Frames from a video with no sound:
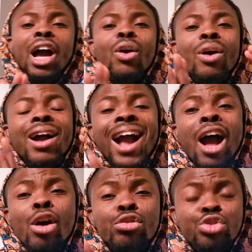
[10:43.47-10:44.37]
Now,
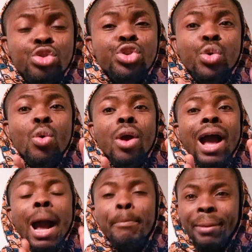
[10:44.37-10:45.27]
how do
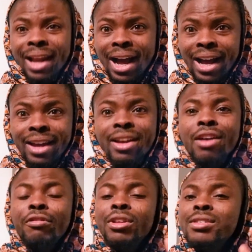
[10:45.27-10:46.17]
you apply
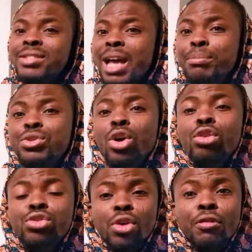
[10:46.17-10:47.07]
for the
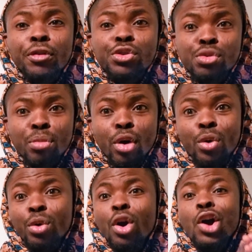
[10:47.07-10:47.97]
Samsung Solve for
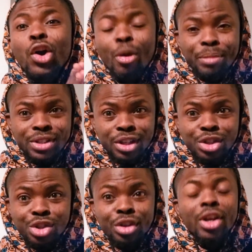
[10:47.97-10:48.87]
Tomorrow
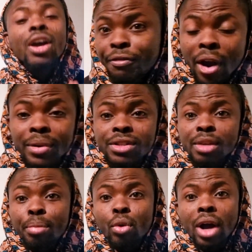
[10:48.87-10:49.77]
competition? Very
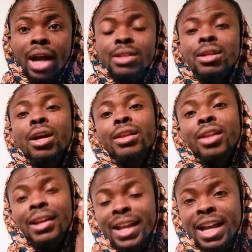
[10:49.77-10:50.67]
simple, guys.
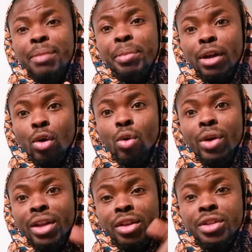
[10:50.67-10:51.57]
The link below
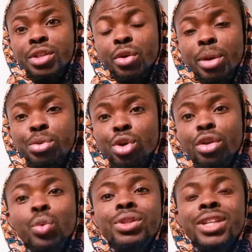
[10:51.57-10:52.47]
in the
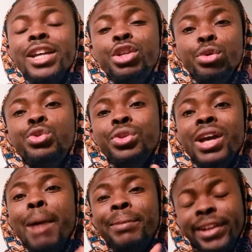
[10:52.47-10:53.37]
description will take you to
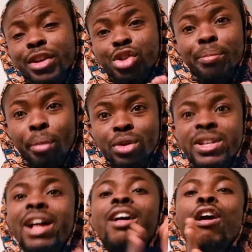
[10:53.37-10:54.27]
the application
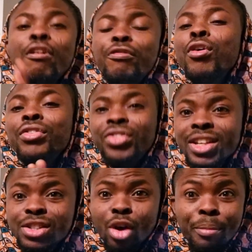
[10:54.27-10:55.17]
portal for
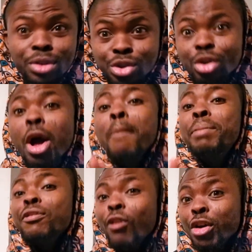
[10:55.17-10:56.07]
this competition.
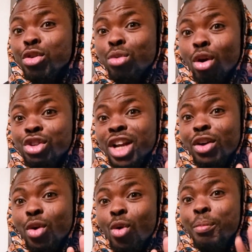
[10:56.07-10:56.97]
Before you rush
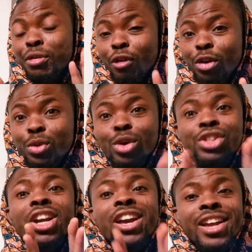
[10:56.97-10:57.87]
and go, before you
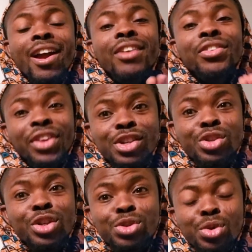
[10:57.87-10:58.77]
rush, here are the things
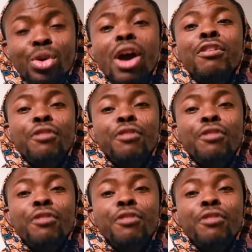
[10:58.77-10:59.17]
you need to know.